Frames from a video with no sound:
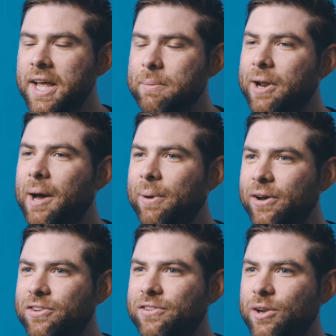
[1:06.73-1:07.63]
put out a
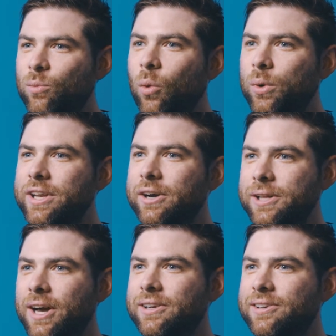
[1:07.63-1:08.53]
poster that said, what would Neil
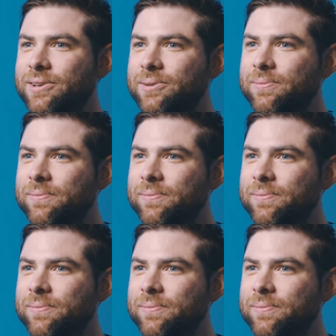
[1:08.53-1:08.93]
Young do?